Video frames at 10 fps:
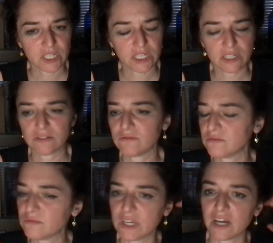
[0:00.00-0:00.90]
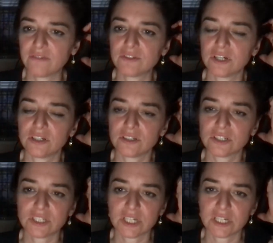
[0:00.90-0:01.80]
And we have to
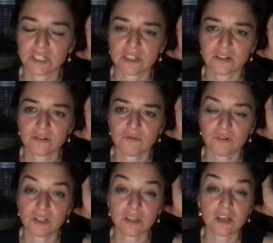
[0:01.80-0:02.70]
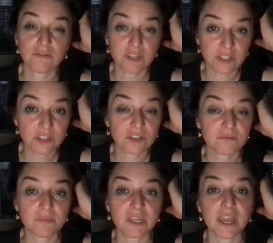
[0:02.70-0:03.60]
understand what love is to
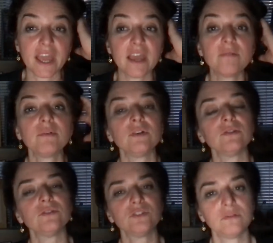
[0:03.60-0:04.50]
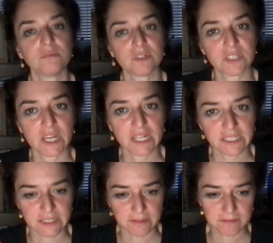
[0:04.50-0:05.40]
be able to protect it.